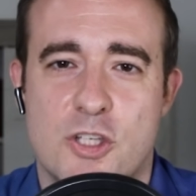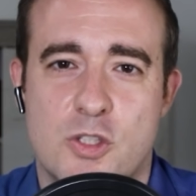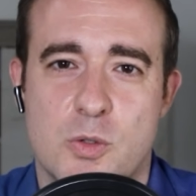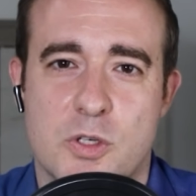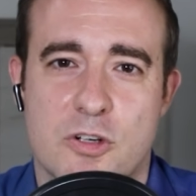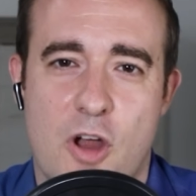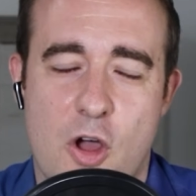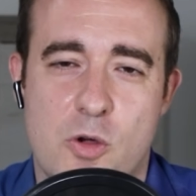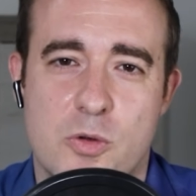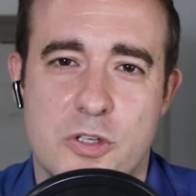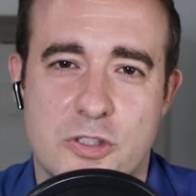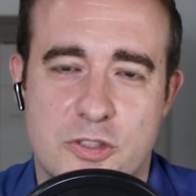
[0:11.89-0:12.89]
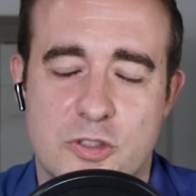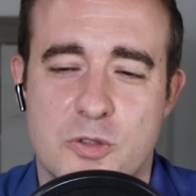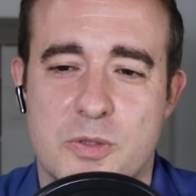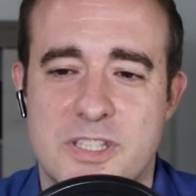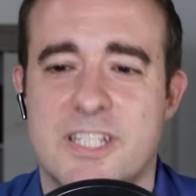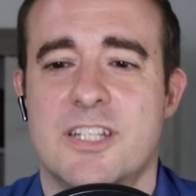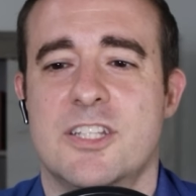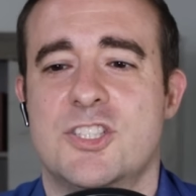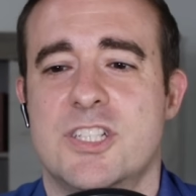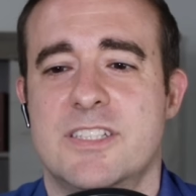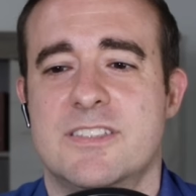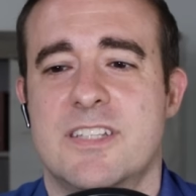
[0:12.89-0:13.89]
Do your own due
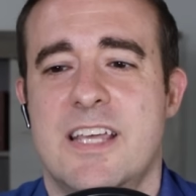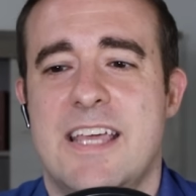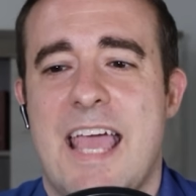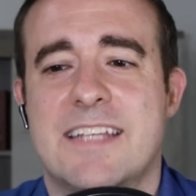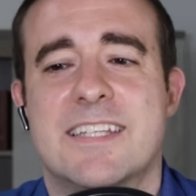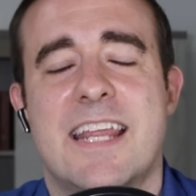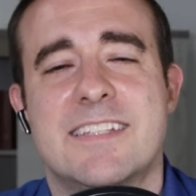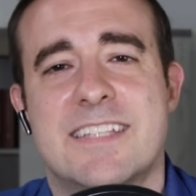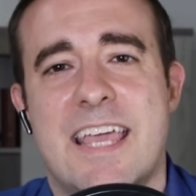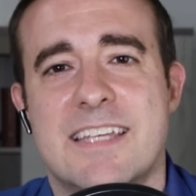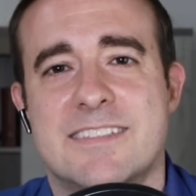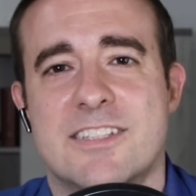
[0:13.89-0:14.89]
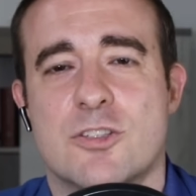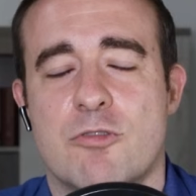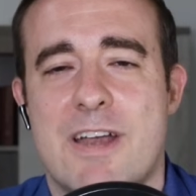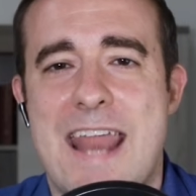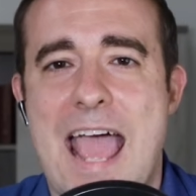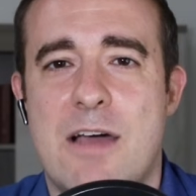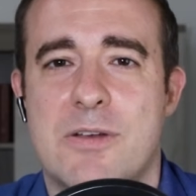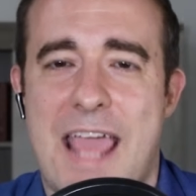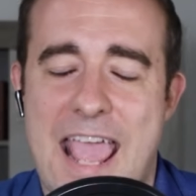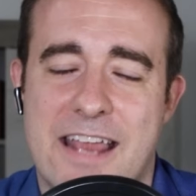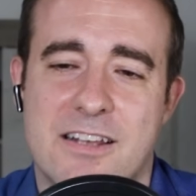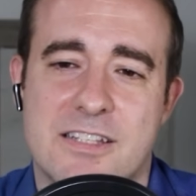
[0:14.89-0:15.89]
diligence. And today's guest is a renowned
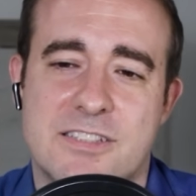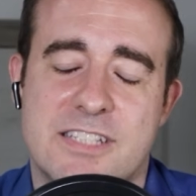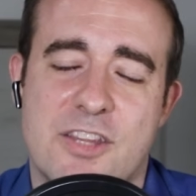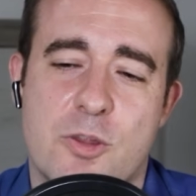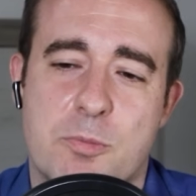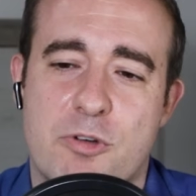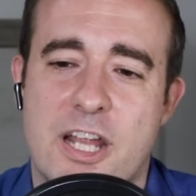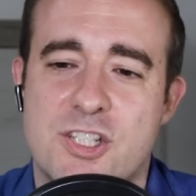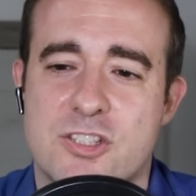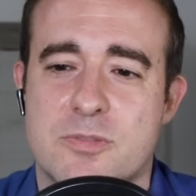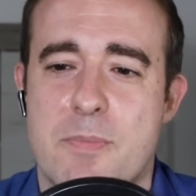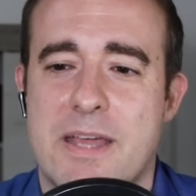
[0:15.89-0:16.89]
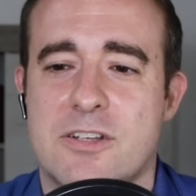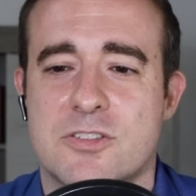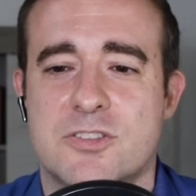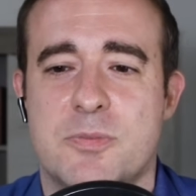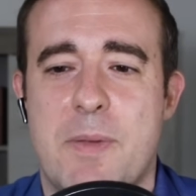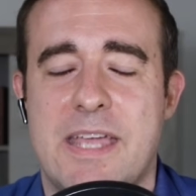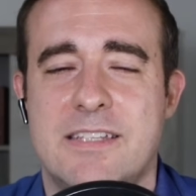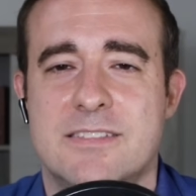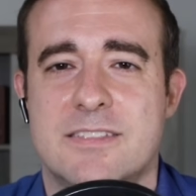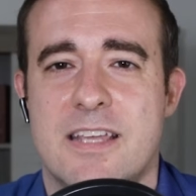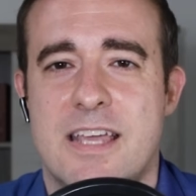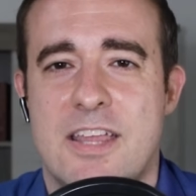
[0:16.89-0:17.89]
analyst in the precious metals
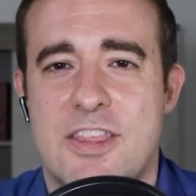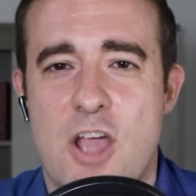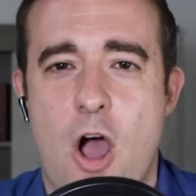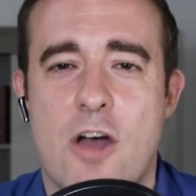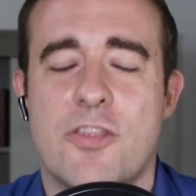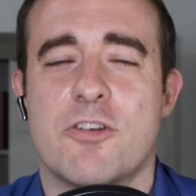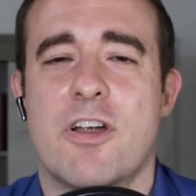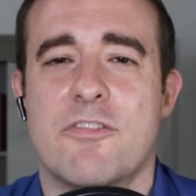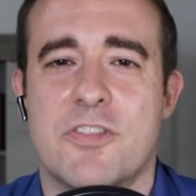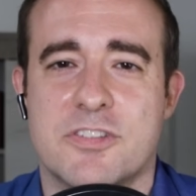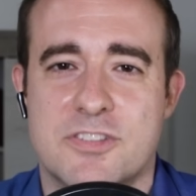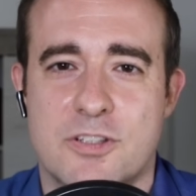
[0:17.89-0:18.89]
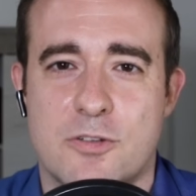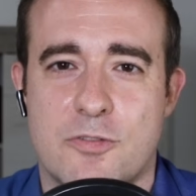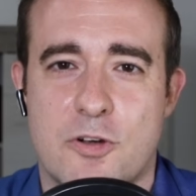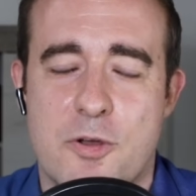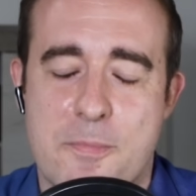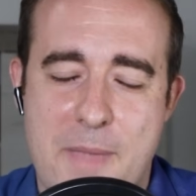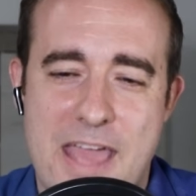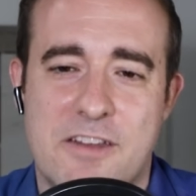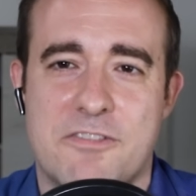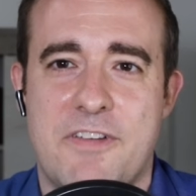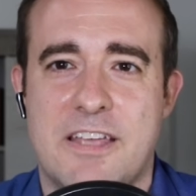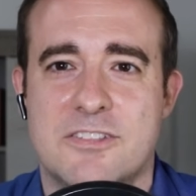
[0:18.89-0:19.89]
space, the author of The Silver
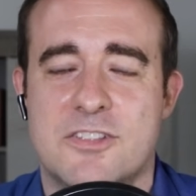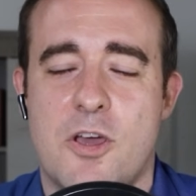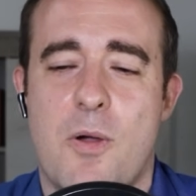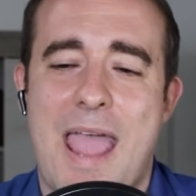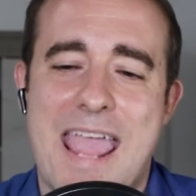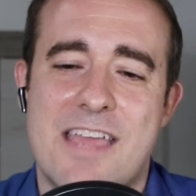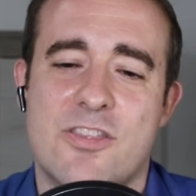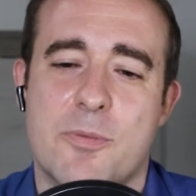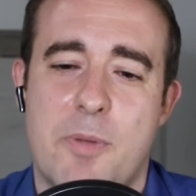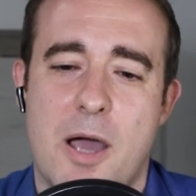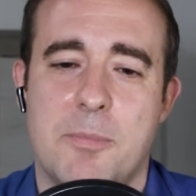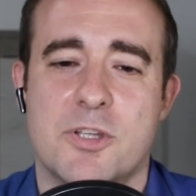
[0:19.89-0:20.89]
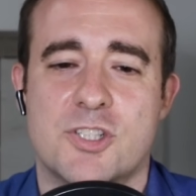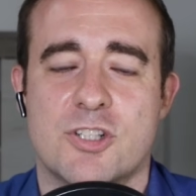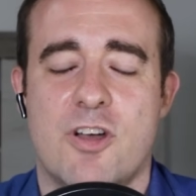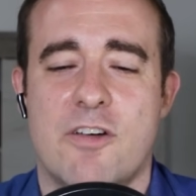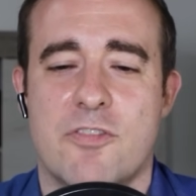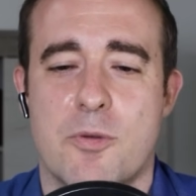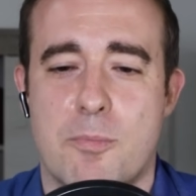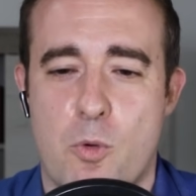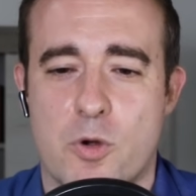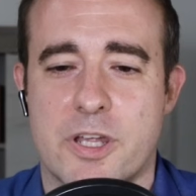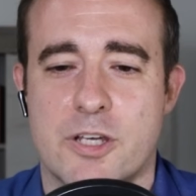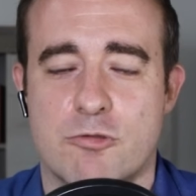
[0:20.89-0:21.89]
Manifesto and the publisher of The
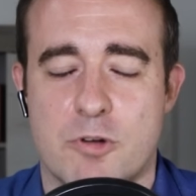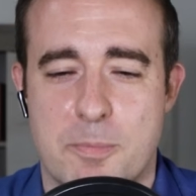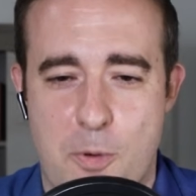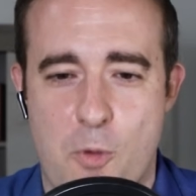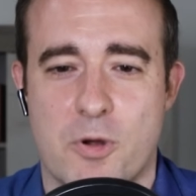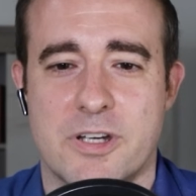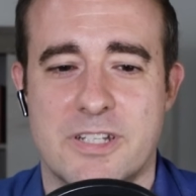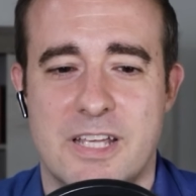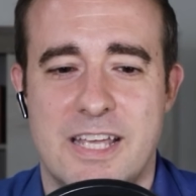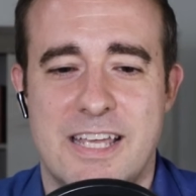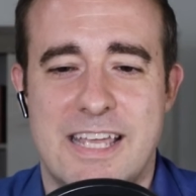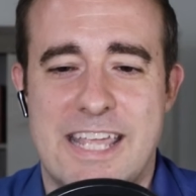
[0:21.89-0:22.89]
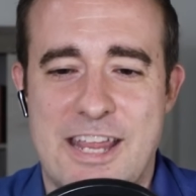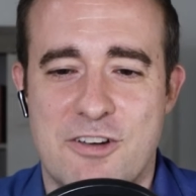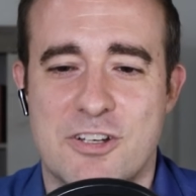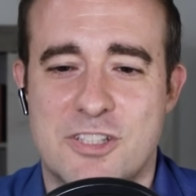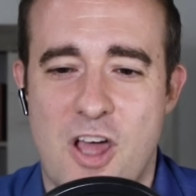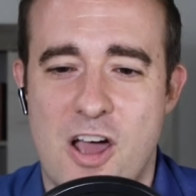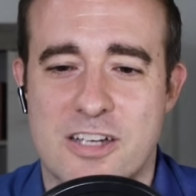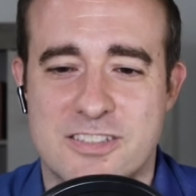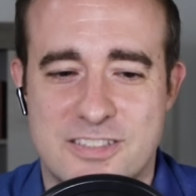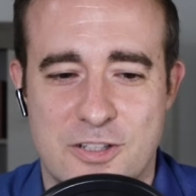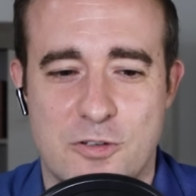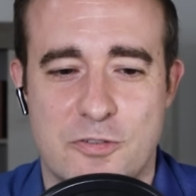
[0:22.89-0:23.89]
Morgan Report, here to talk
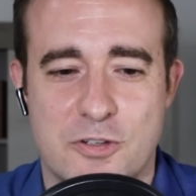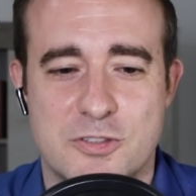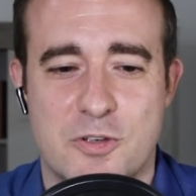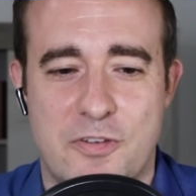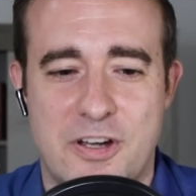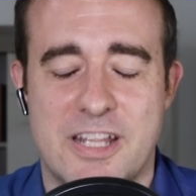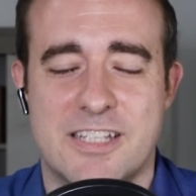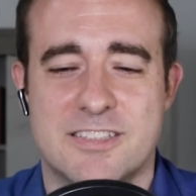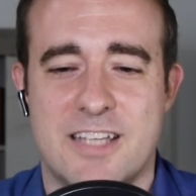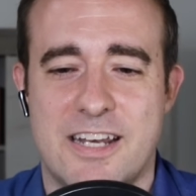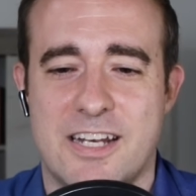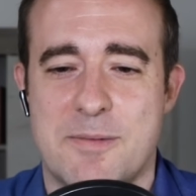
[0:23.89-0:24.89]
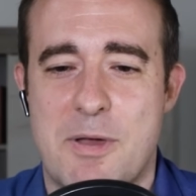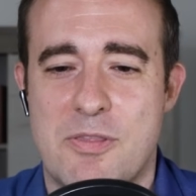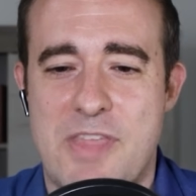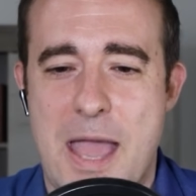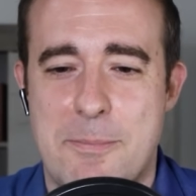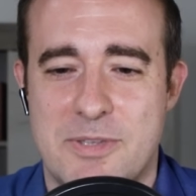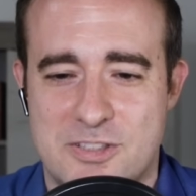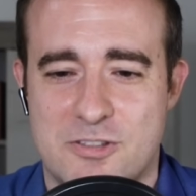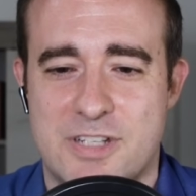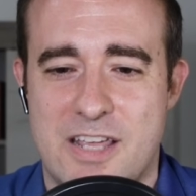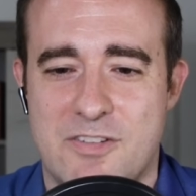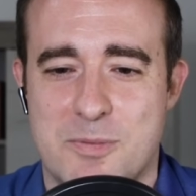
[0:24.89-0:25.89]
silver. So very excited about that.
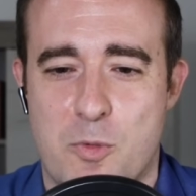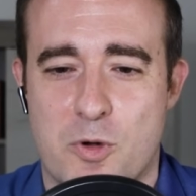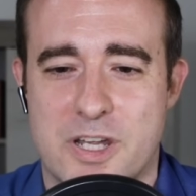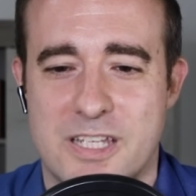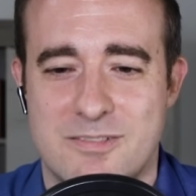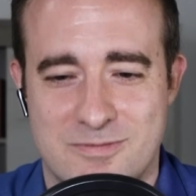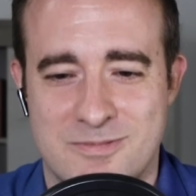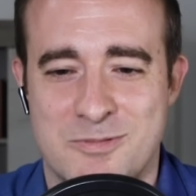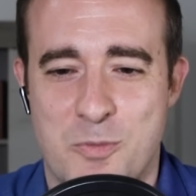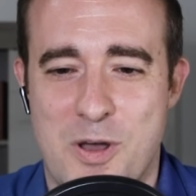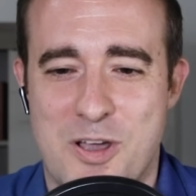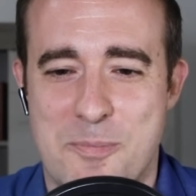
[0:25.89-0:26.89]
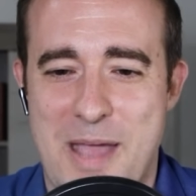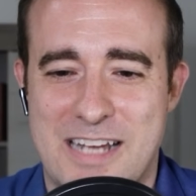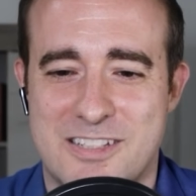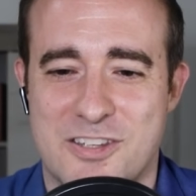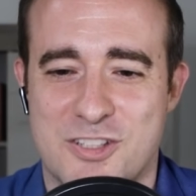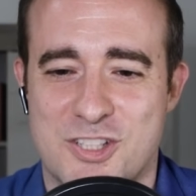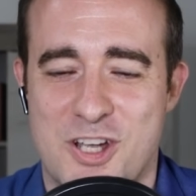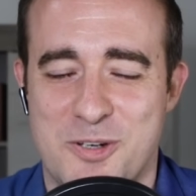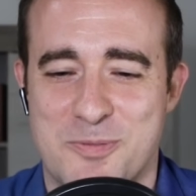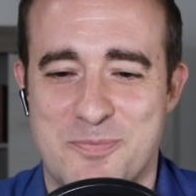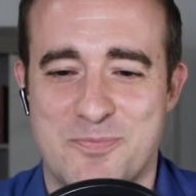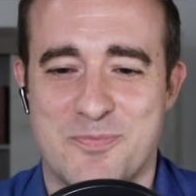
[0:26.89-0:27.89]
Mister David Morgan, welcome back to the
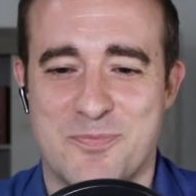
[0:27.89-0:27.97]
show.